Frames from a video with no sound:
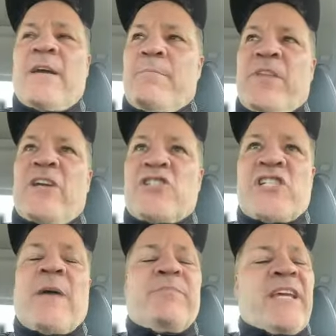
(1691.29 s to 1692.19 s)
there's
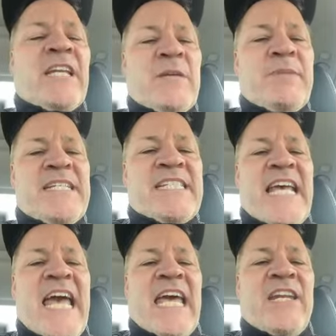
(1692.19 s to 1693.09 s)
something to be
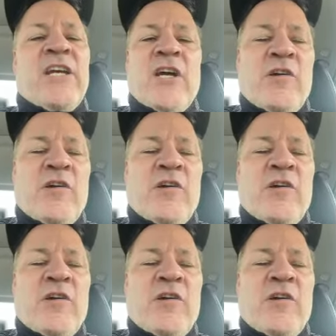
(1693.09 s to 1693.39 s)
said